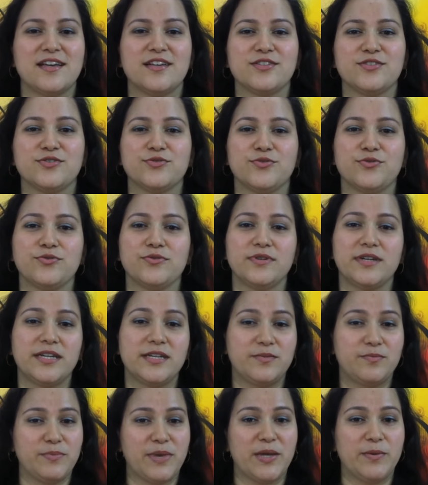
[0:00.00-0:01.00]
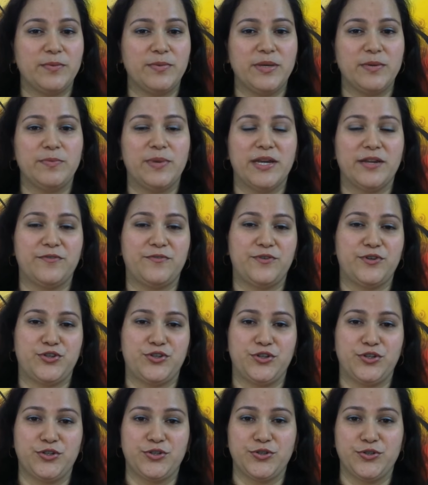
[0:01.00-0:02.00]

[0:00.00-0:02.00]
so it may be beneficial